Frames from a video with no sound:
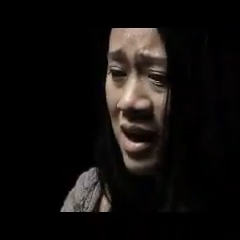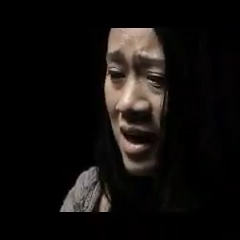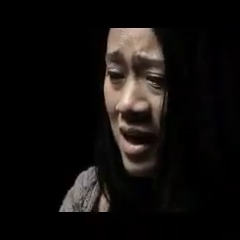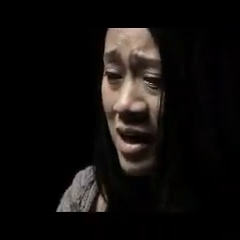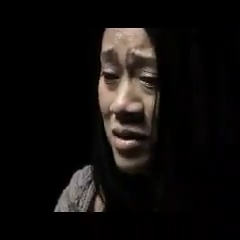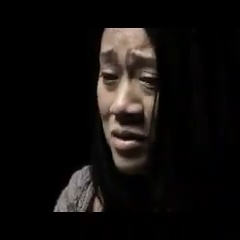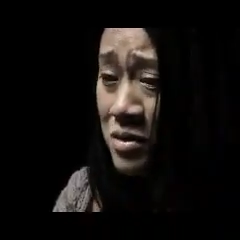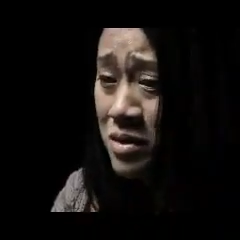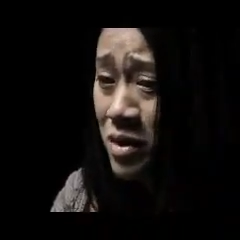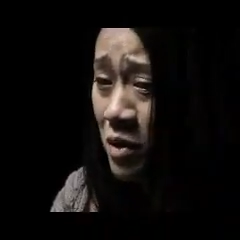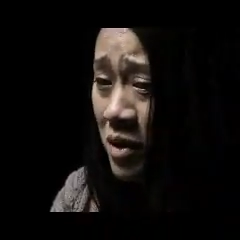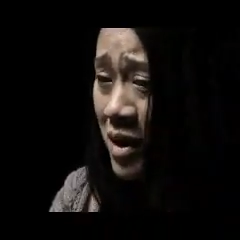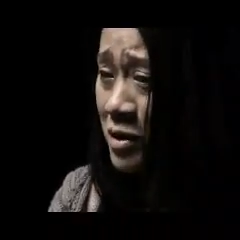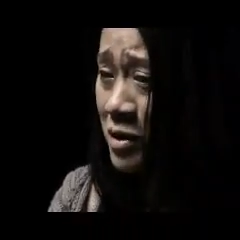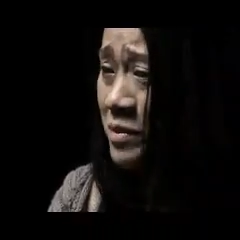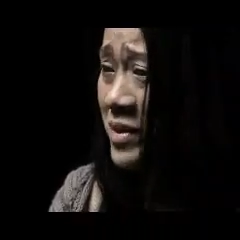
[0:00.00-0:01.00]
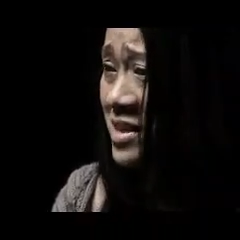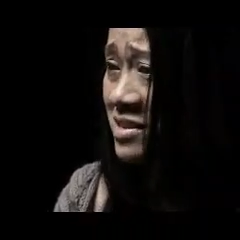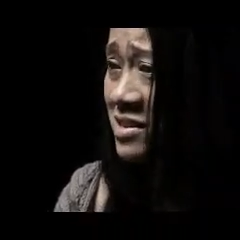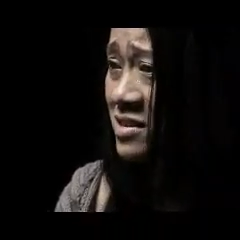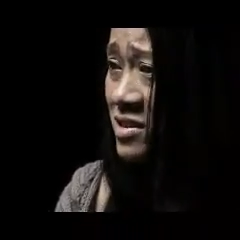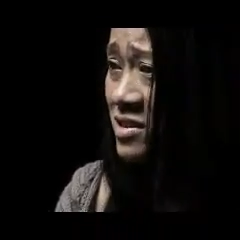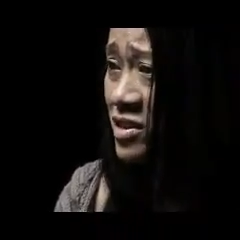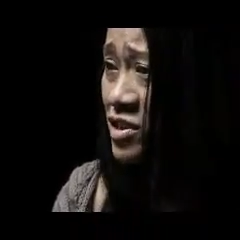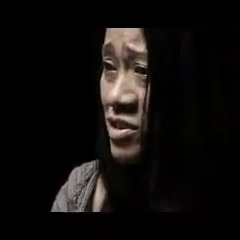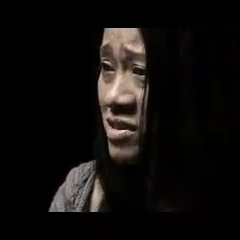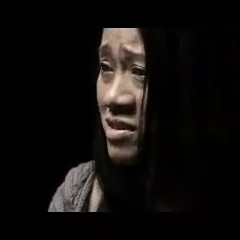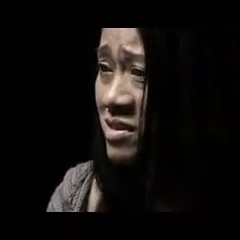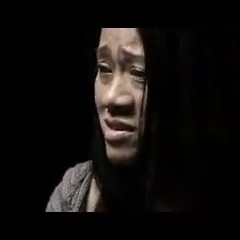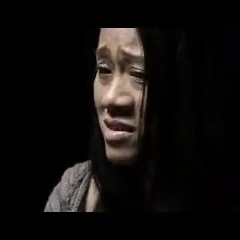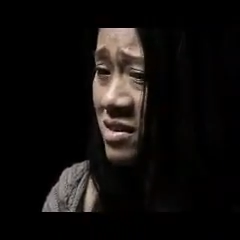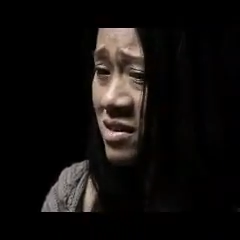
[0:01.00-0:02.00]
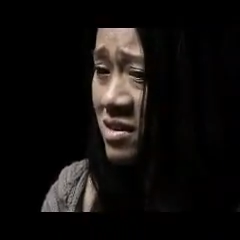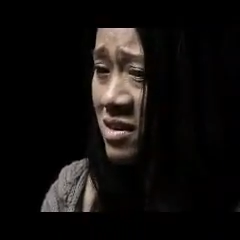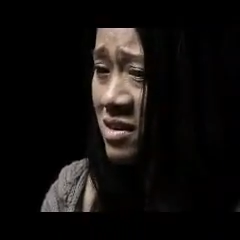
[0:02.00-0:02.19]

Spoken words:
I don't know how to make decisions.